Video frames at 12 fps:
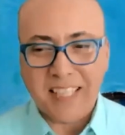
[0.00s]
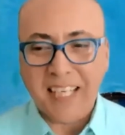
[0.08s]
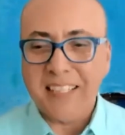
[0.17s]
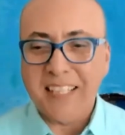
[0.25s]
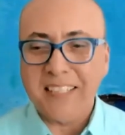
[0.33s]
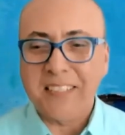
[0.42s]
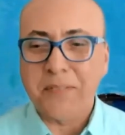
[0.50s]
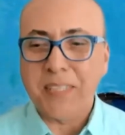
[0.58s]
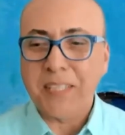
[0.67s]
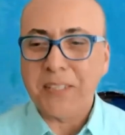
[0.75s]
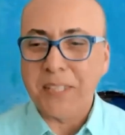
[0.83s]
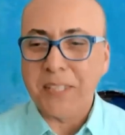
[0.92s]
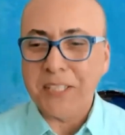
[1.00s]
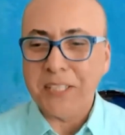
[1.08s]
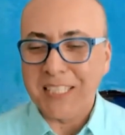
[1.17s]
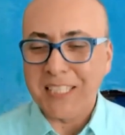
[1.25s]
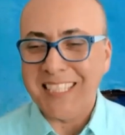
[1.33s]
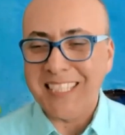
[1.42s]
okay, that's a big
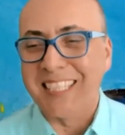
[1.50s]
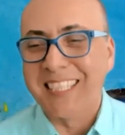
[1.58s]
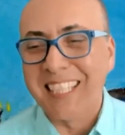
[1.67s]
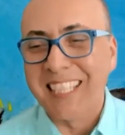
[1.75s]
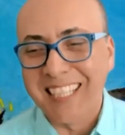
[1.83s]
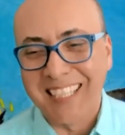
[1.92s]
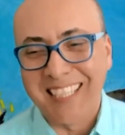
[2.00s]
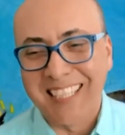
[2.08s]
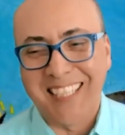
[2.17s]
question, isn't it?